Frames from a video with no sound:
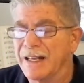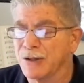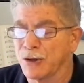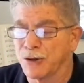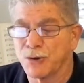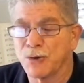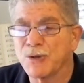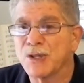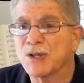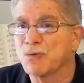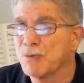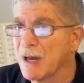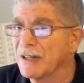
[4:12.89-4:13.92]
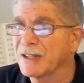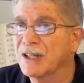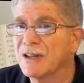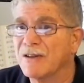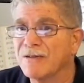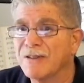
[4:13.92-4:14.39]
The truth is
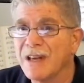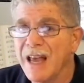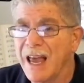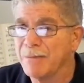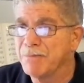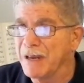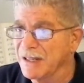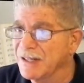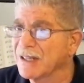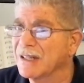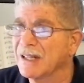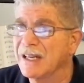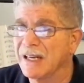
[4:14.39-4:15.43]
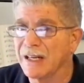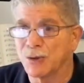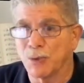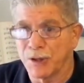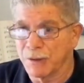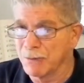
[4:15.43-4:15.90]
relative, and basically it's
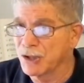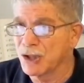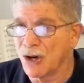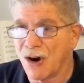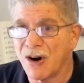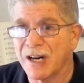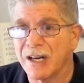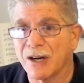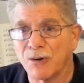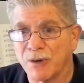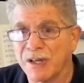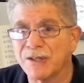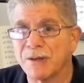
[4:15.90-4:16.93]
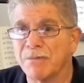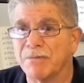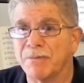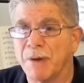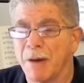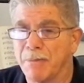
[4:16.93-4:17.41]
what the majority agrees
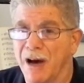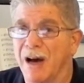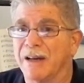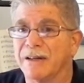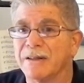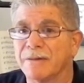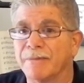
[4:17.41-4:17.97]
upon.